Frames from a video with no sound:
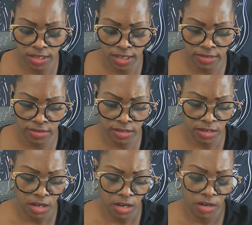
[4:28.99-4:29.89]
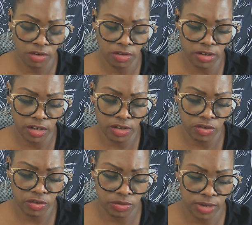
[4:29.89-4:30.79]
That's it. You're looking to,
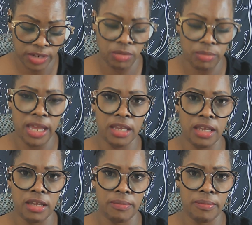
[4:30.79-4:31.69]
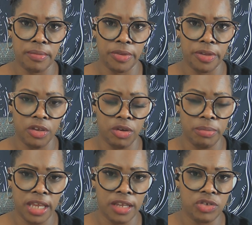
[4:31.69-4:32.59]
and you're making, you're
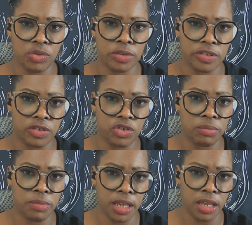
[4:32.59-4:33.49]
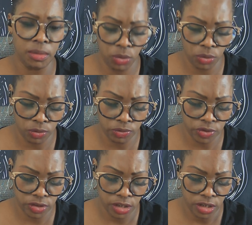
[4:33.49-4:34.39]
making choices, you're making
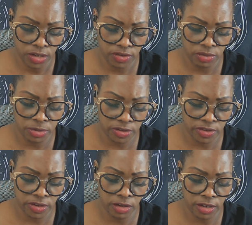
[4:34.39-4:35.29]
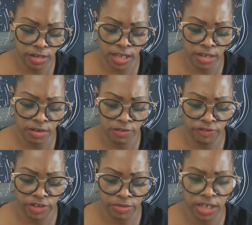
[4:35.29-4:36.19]
moves to be solid in your
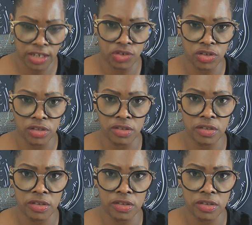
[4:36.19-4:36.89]
foundations.